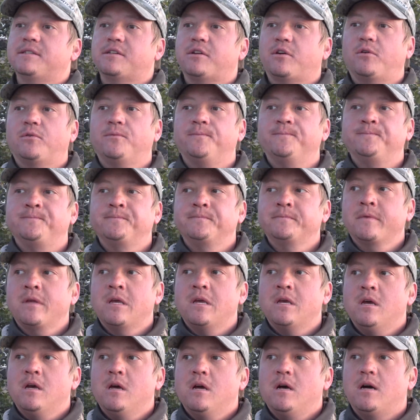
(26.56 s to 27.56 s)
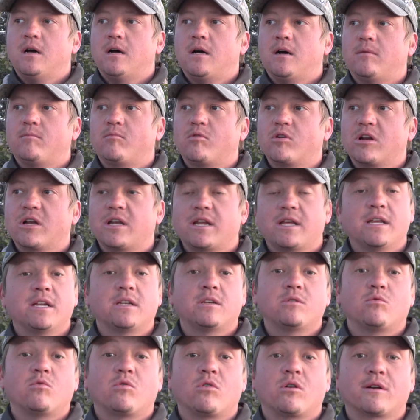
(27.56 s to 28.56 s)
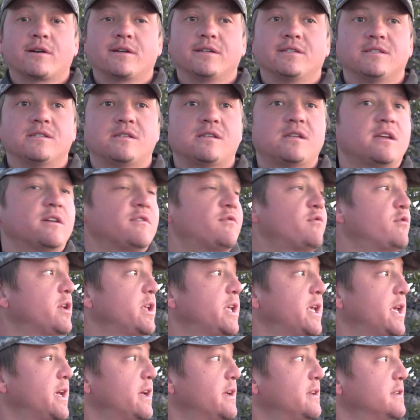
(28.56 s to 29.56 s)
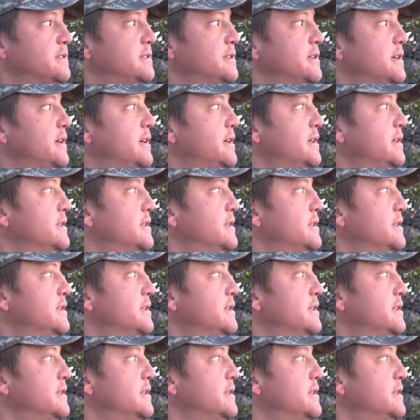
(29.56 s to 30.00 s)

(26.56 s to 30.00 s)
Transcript: so we're gonna get to work and see if we can't